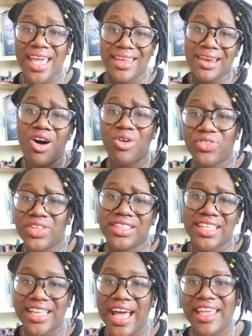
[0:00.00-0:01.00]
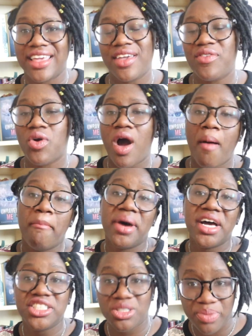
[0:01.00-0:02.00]
and hopefully then I can give you all a
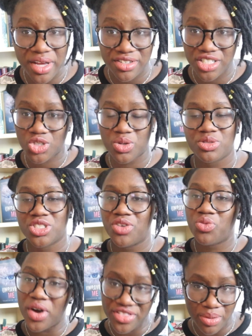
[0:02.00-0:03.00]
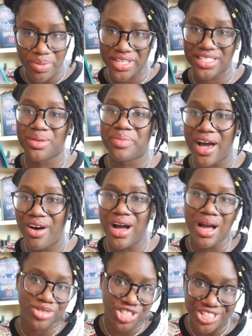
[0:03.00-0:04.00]
much better description of what the book is about,
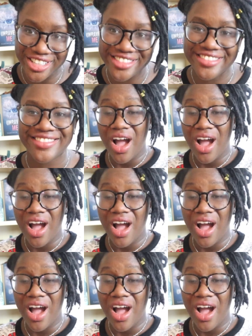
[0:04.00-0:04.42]
I'm sure.